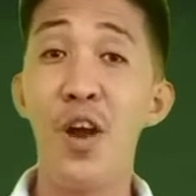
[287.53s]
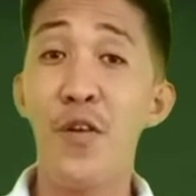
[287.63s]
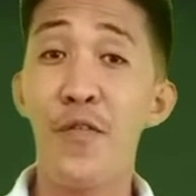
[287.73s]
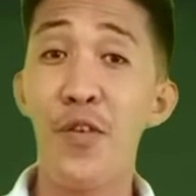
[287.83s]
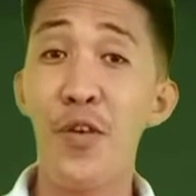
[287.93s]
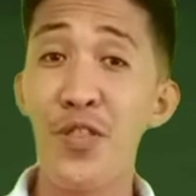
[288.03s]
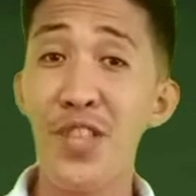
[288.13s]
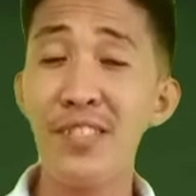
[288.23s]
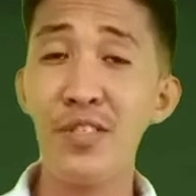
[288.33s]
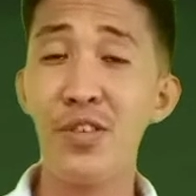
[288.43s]
For
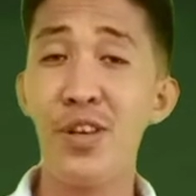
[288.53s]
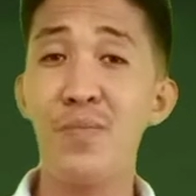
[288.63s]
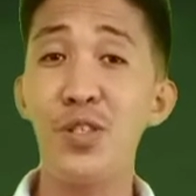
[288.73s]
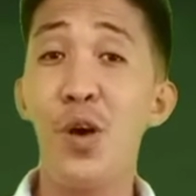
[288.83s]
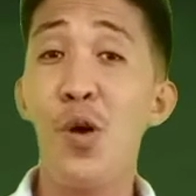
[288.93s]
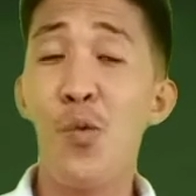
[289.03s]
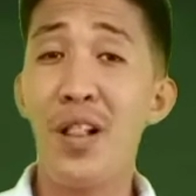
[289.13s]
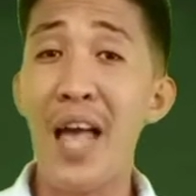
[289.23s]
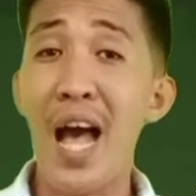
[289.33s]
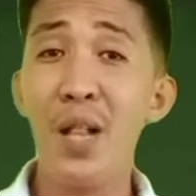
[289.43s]
these terms
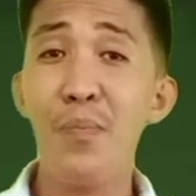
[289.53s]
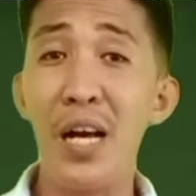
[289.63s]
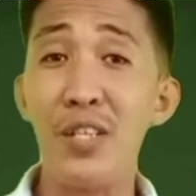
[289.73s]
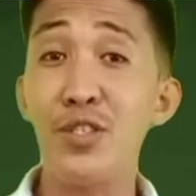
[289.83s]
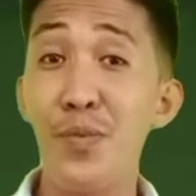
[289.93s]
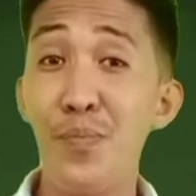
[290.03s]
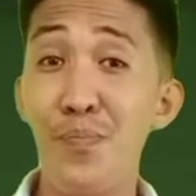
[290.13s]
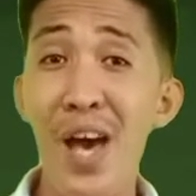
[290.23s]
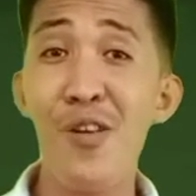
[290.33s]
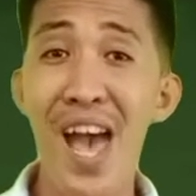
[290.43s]
will help us to
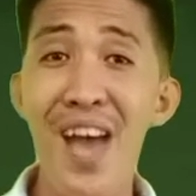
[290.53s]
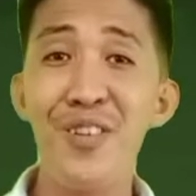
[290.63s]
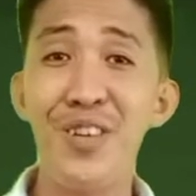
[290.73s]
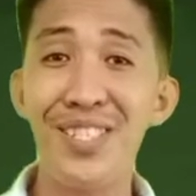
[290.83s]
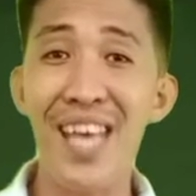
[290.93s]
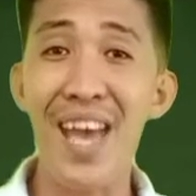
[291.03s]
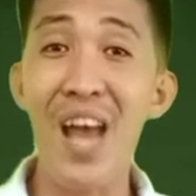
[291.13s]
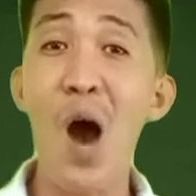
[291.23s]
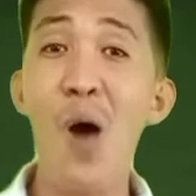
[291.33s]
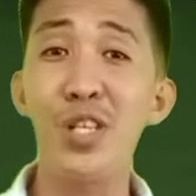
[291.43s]
better understand
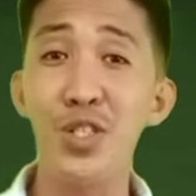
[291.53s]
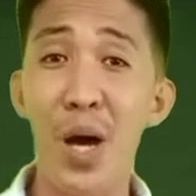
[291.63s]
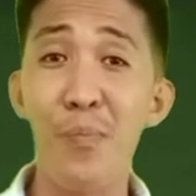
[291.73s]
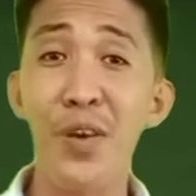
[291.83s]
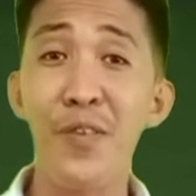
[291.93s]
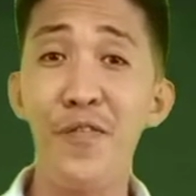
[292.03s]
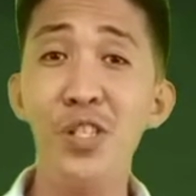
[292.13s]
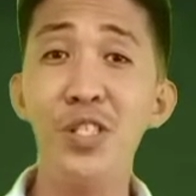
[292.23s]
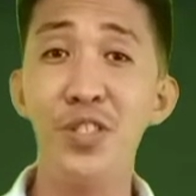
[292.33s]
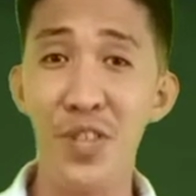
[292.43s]
our topic
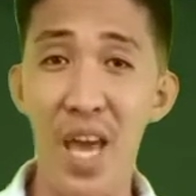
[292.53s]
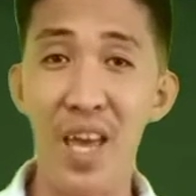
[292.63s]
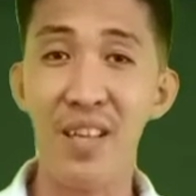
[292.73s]
for today.